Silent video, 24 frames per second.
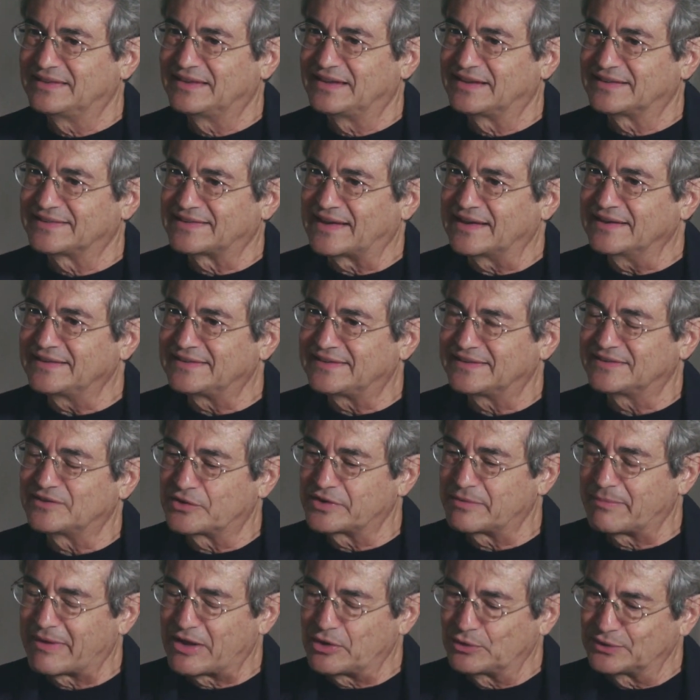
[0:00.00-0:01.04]
science is not
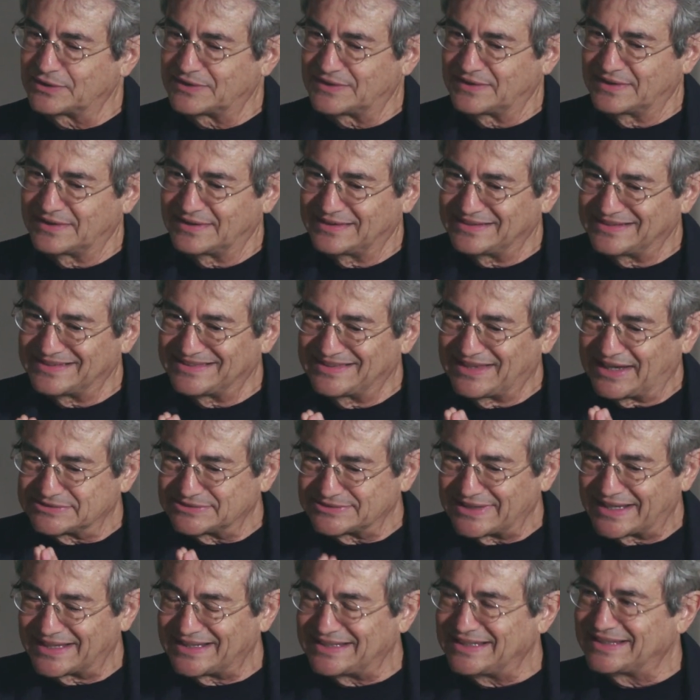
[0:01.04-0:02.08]
about
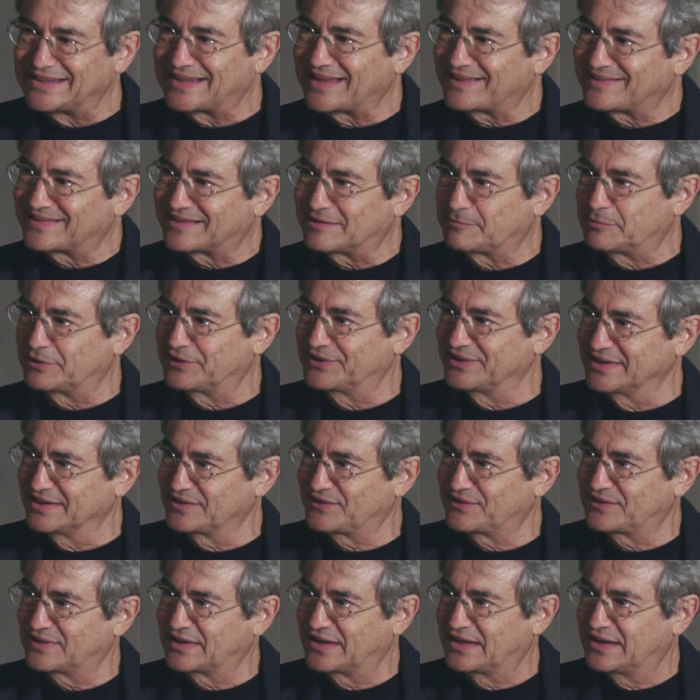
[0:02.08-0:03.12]
directly testable
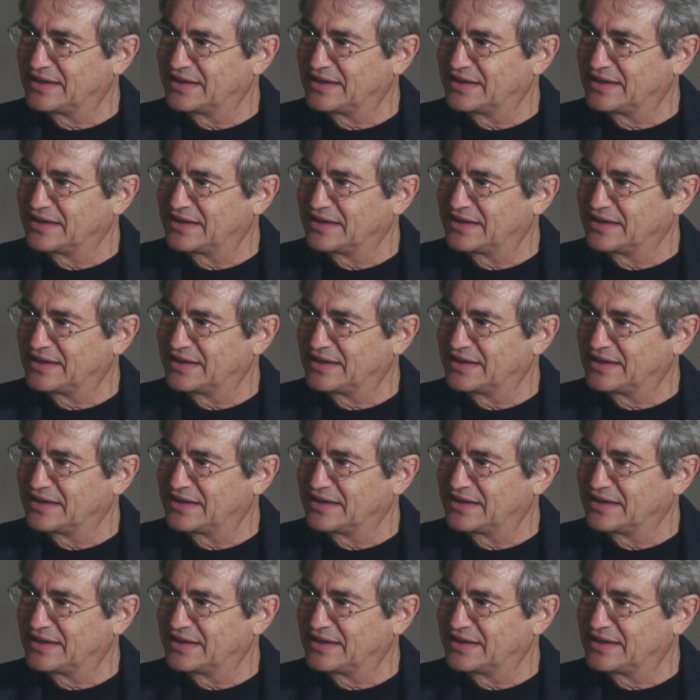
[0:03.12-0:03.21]
things.